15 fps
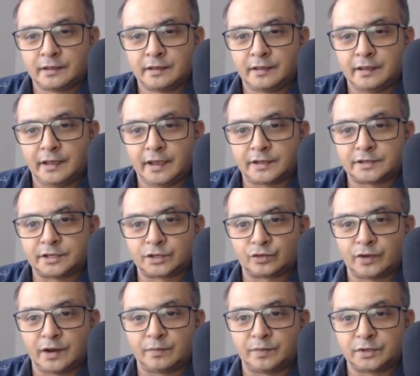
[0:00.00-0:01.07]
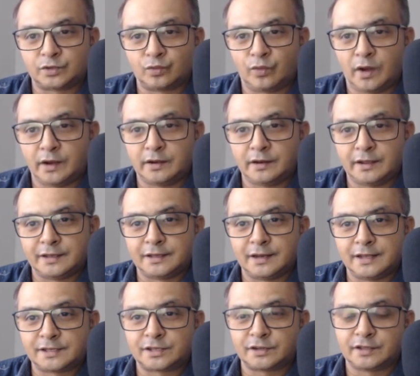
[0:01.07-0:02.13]
x squared plus 1 is
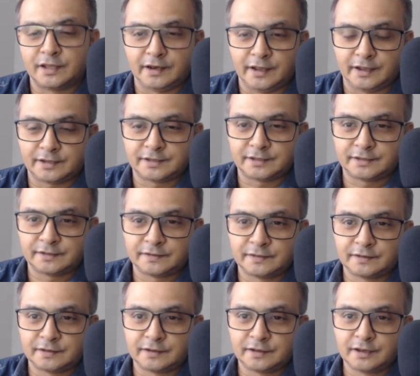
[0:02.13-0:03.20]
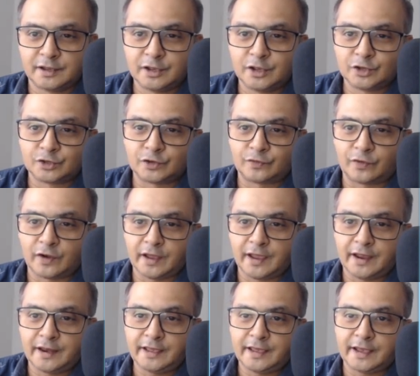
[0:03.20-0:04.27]
lesser than x. So for
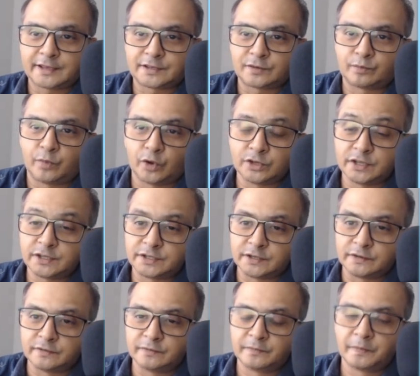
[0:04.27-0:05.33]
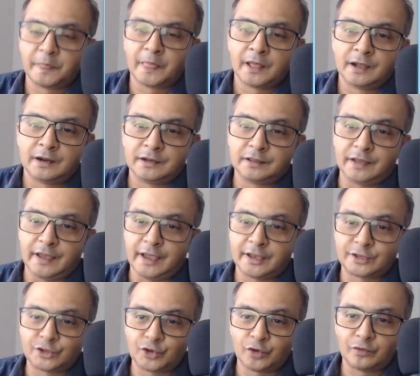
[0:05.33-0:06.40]
any x positive, the
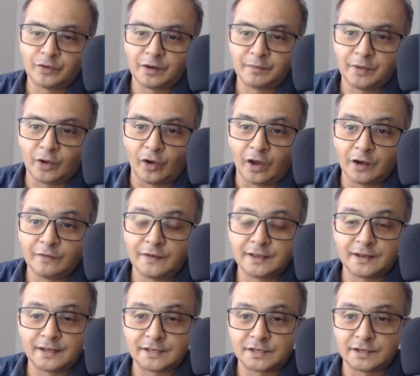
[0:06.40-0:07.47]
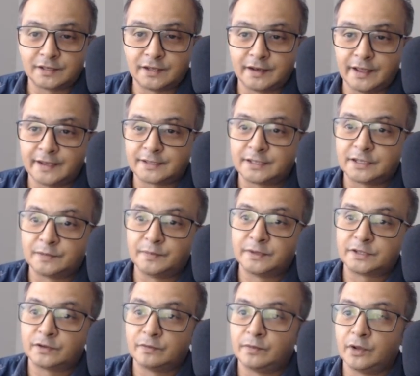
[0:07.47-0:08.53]
x cube will be always lesser than x. It
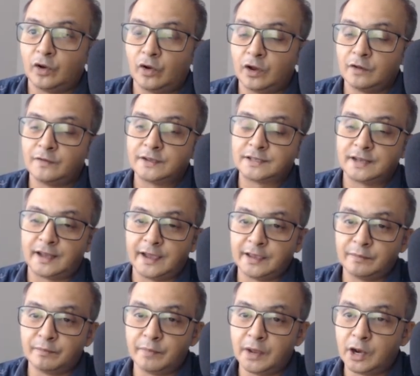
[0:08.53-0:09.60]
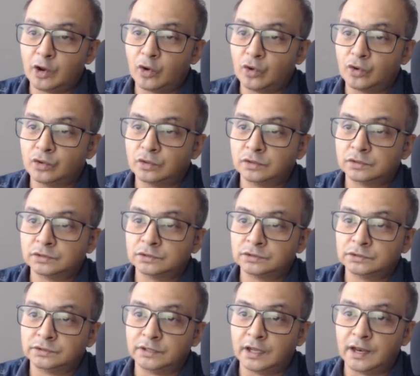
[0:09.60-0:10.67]
means it will be always lying below
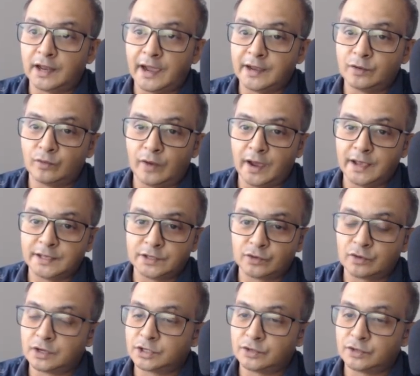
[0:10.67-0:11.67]
the line y is equal to